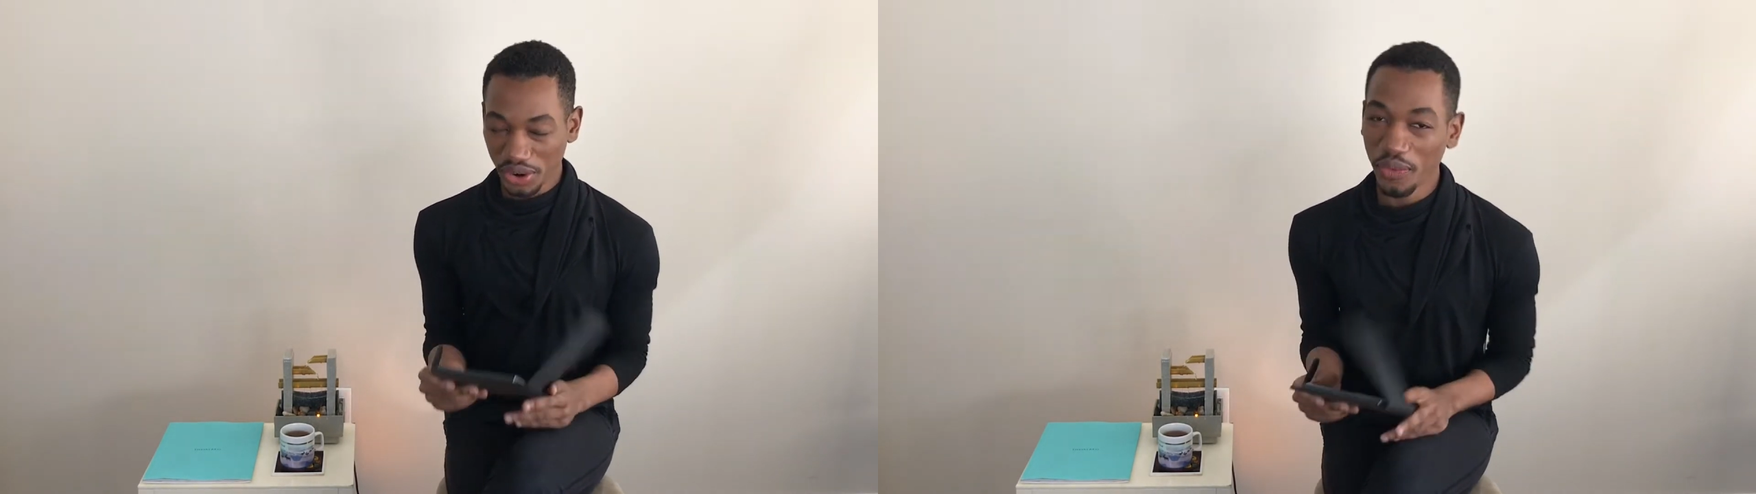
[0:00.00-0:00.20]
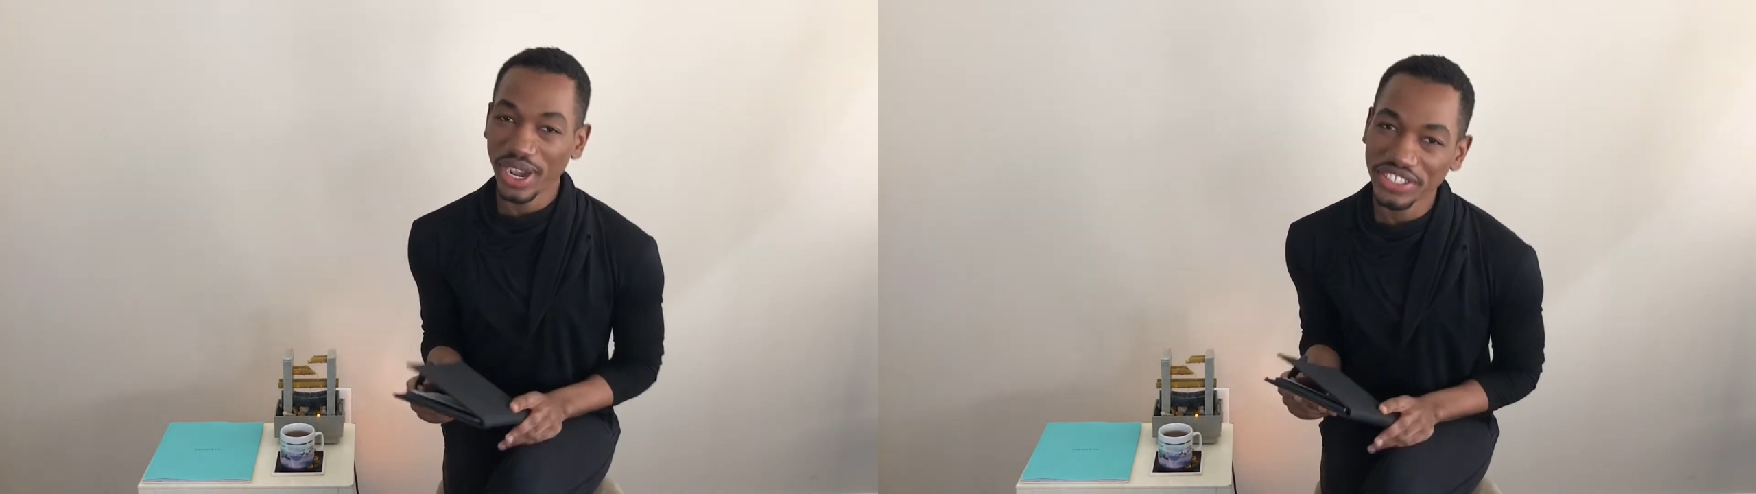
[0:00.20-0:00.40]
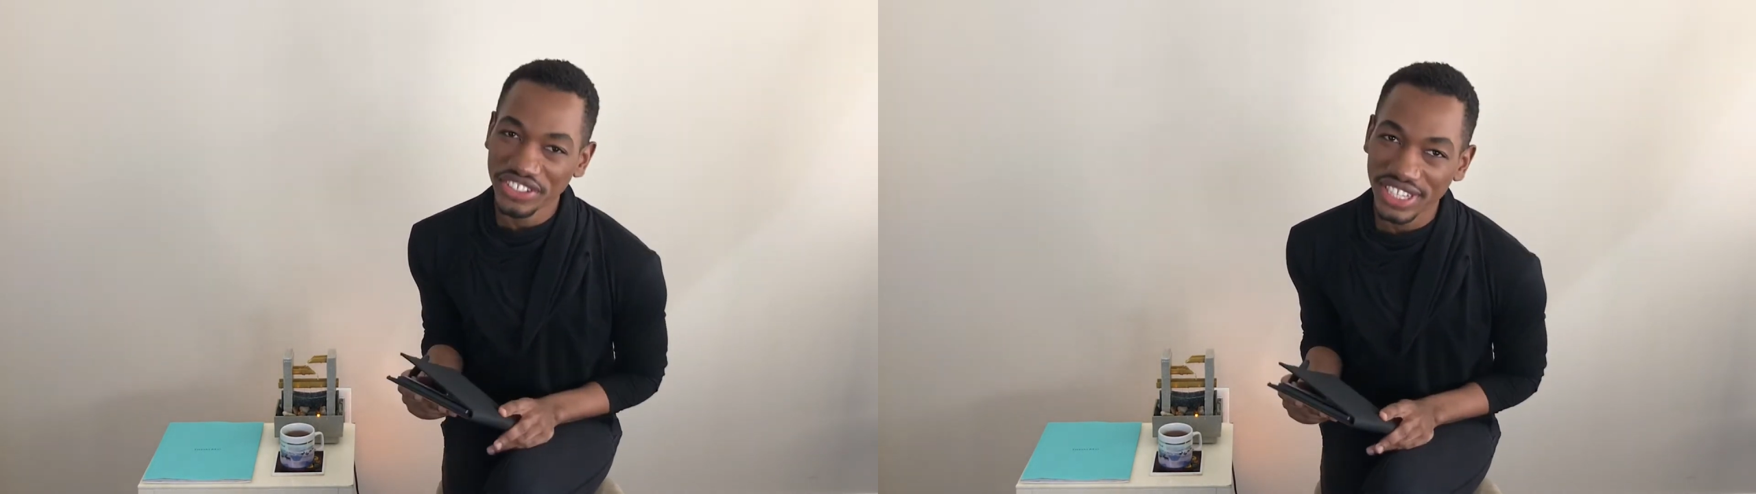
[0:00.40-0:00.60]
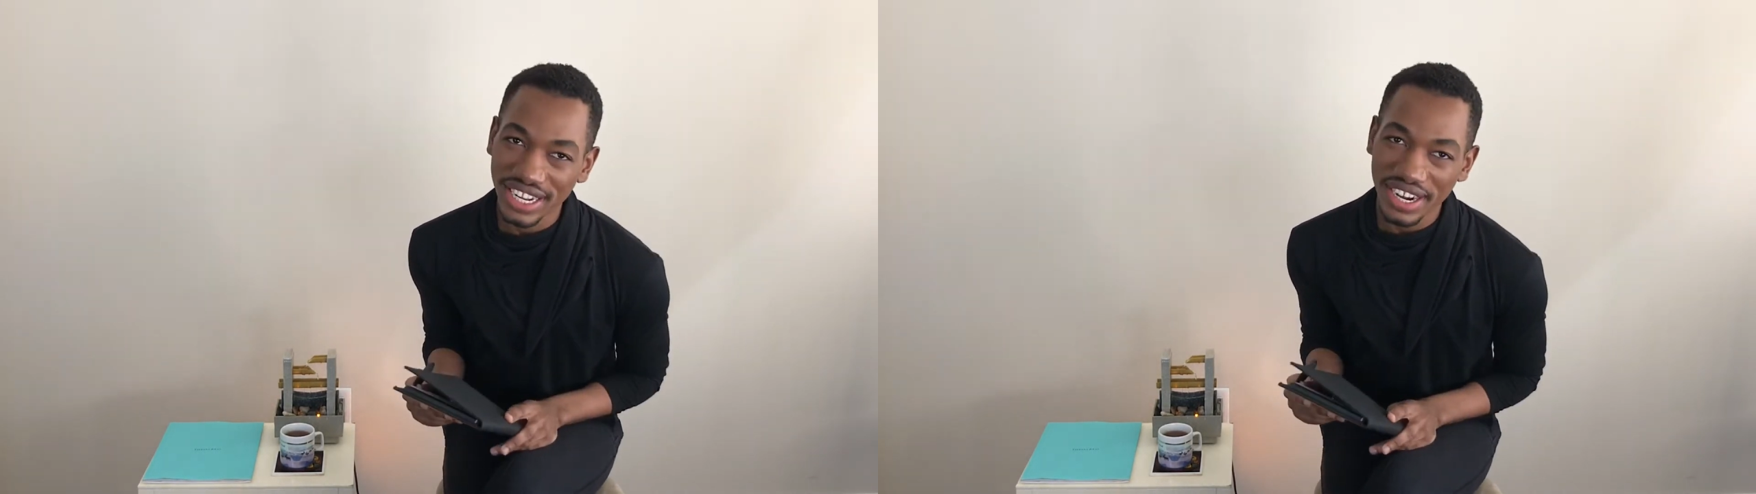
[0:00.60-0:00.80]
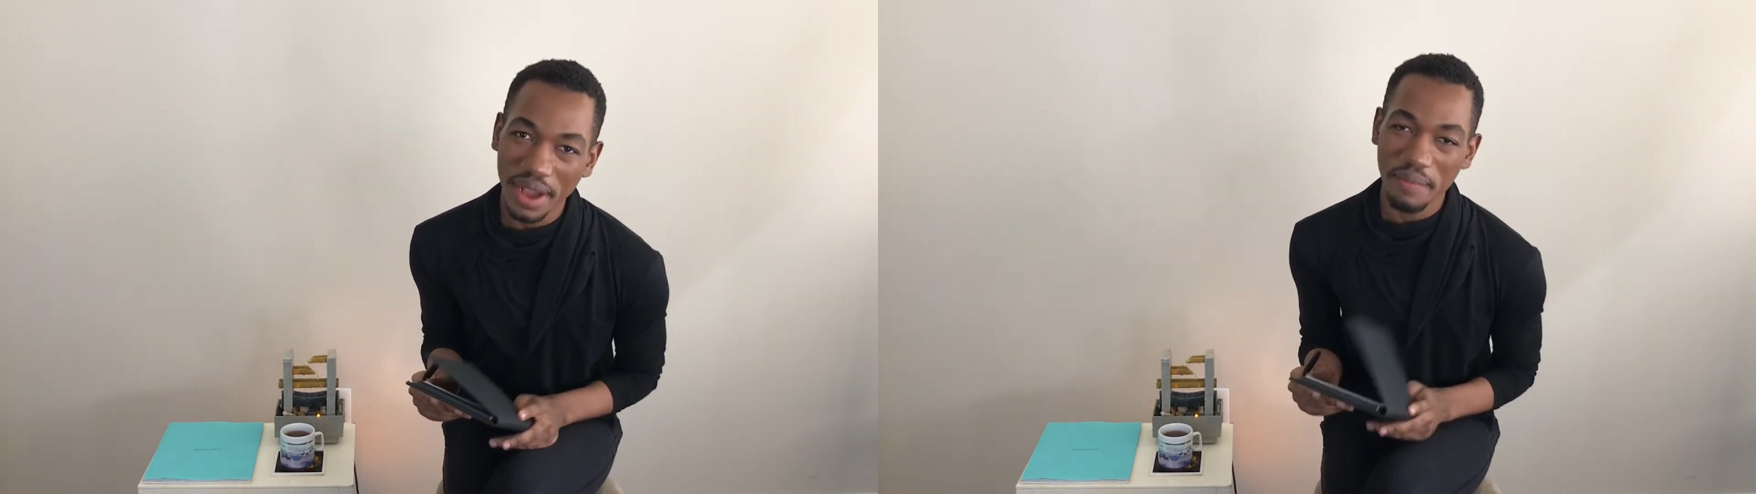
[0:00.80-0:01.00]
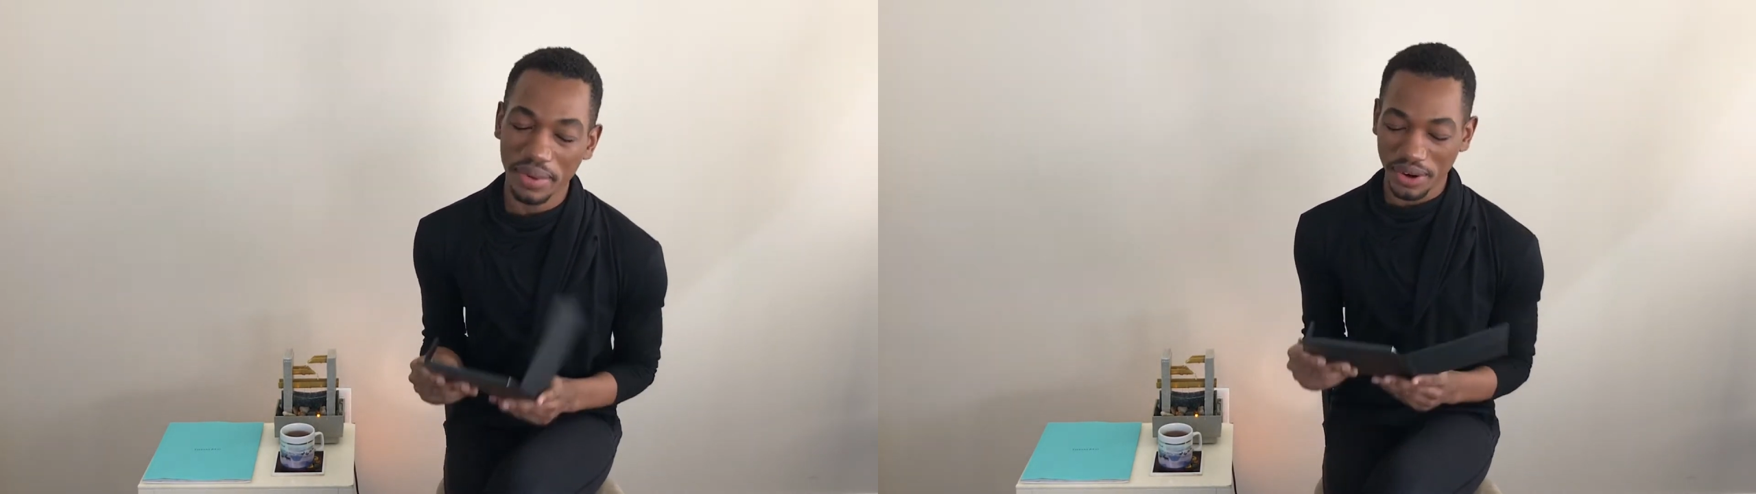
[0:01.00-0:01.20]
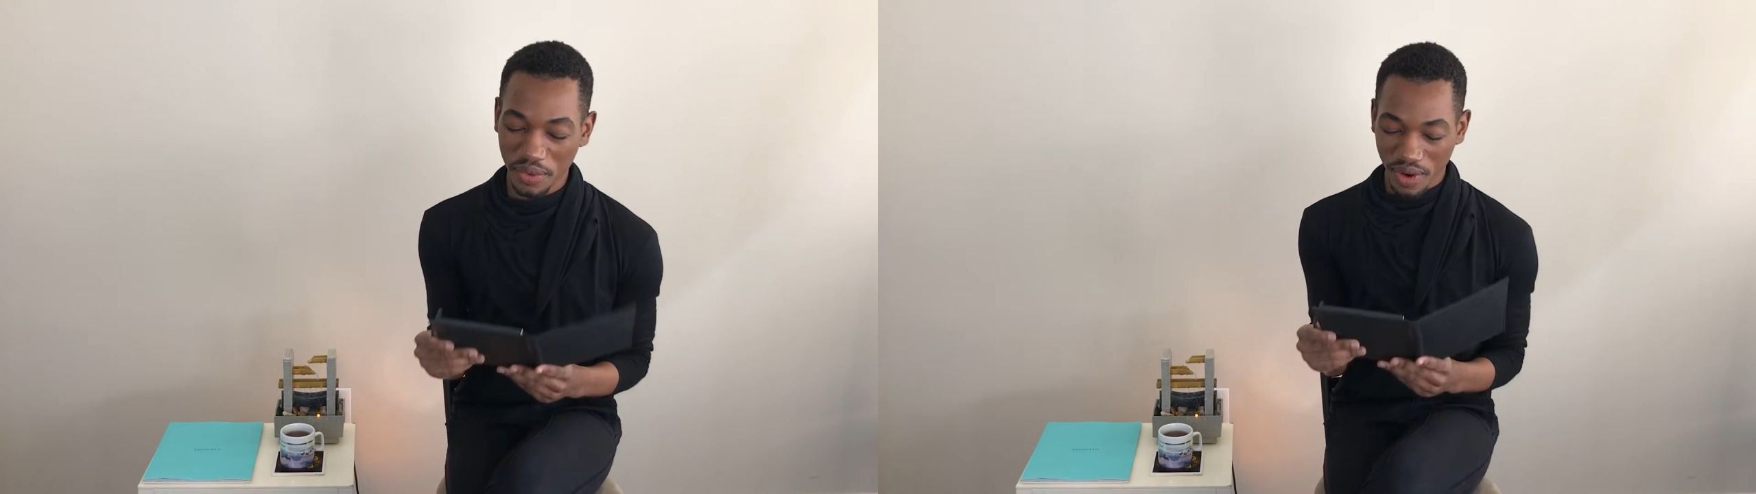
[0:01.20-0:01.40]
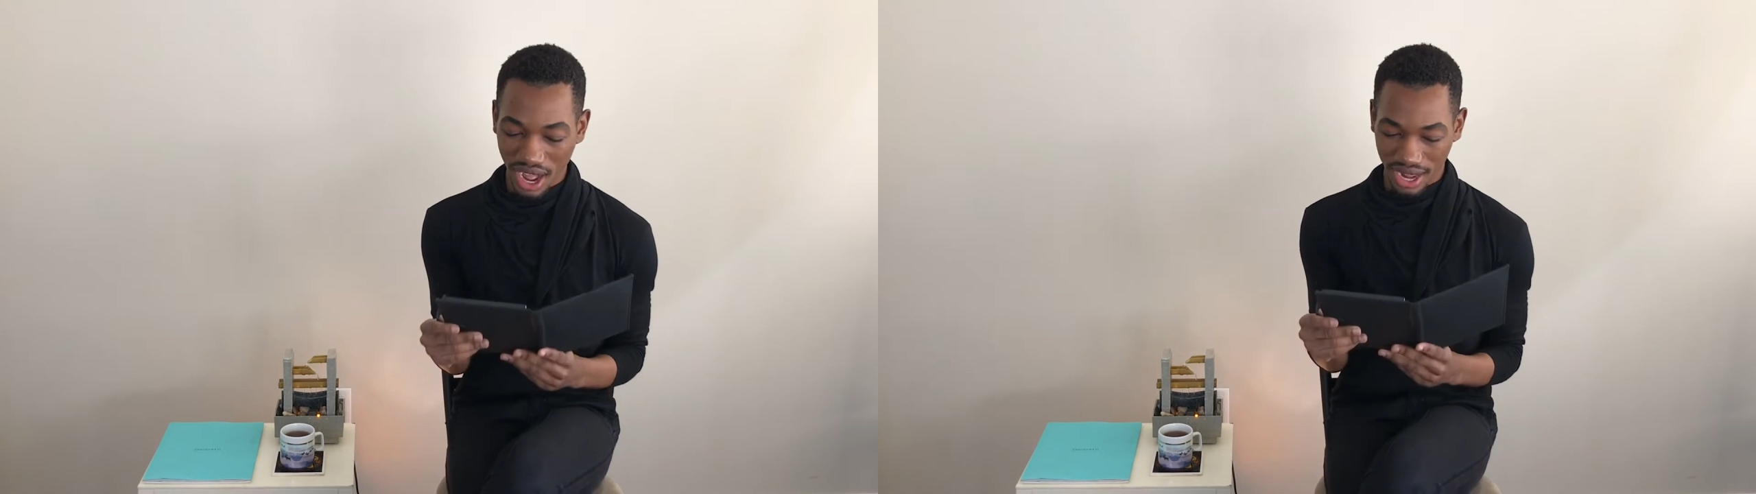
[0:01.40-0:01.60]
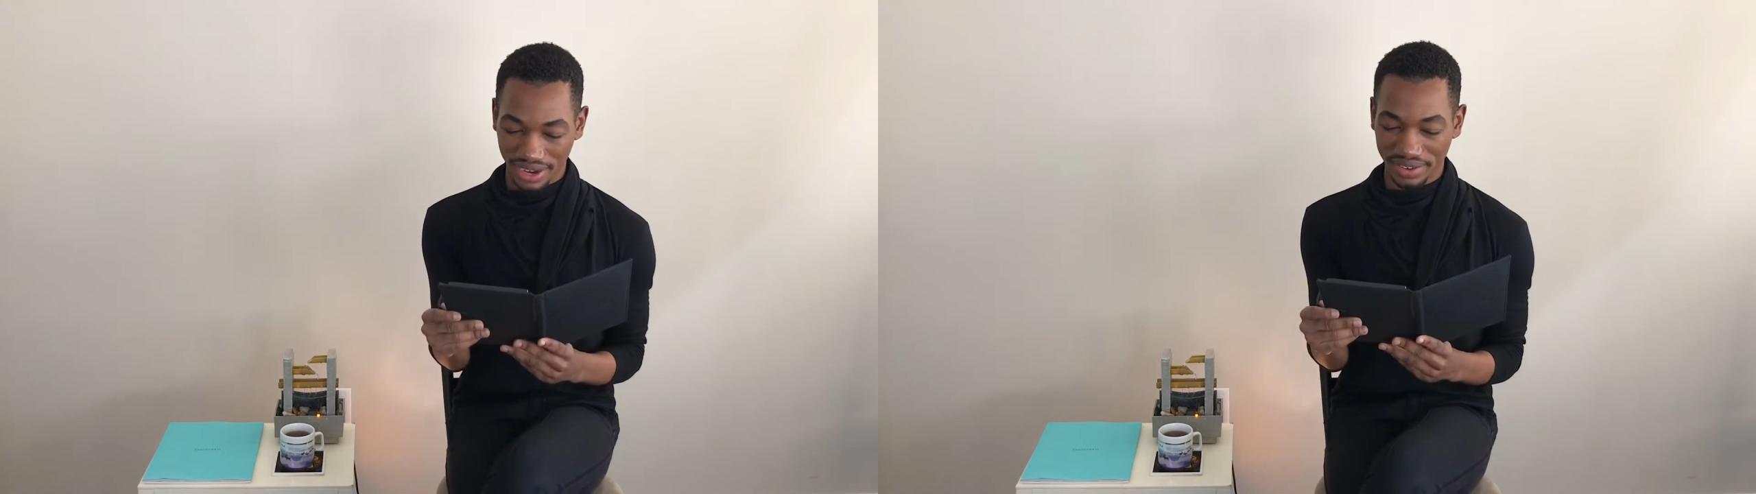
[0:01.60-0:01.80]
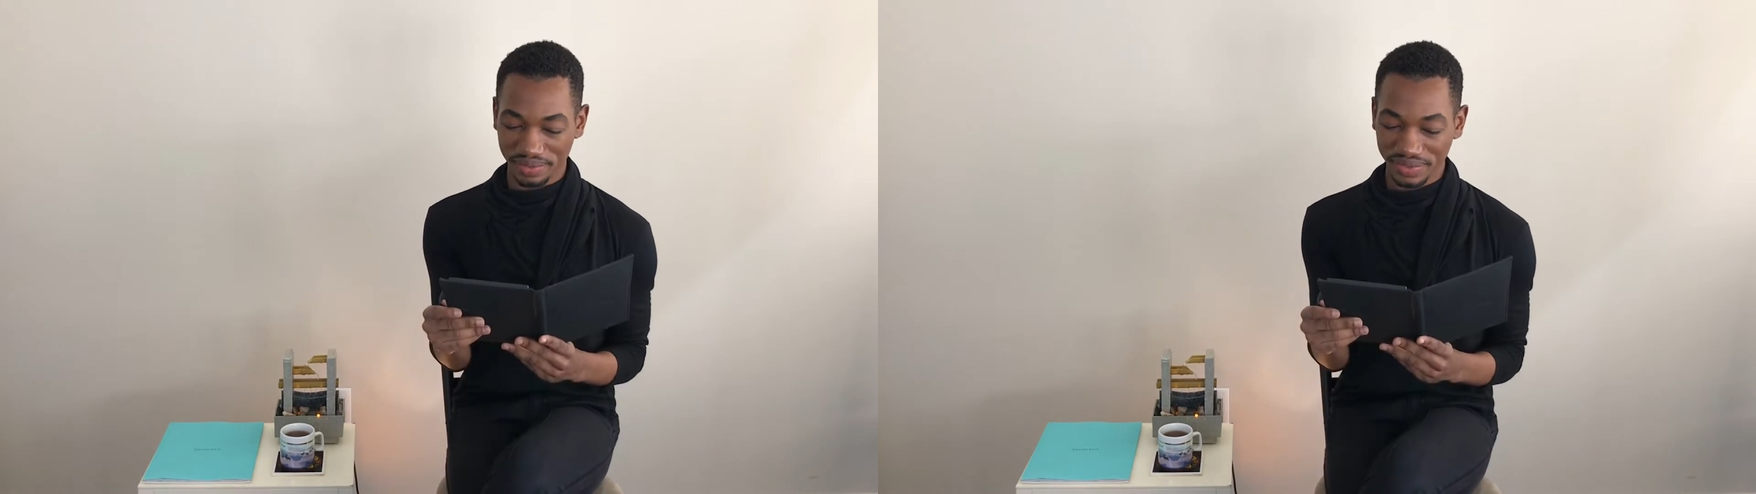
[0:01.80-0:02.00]
question number
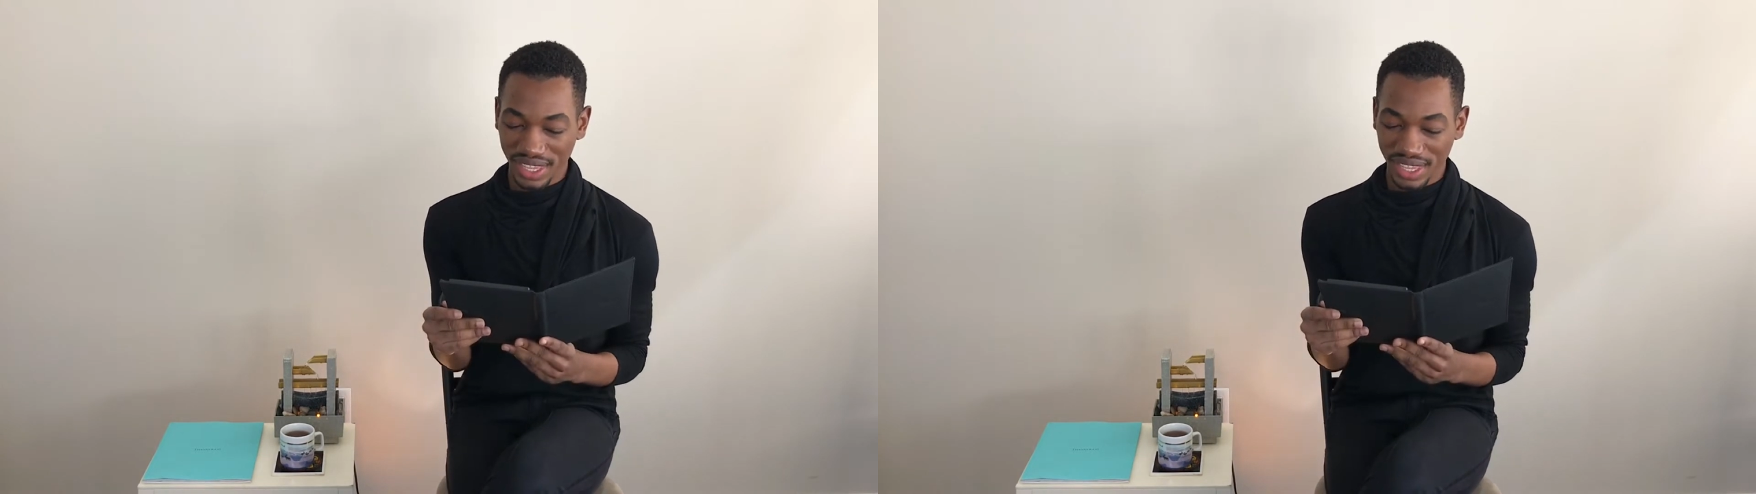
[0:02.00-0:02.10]
1.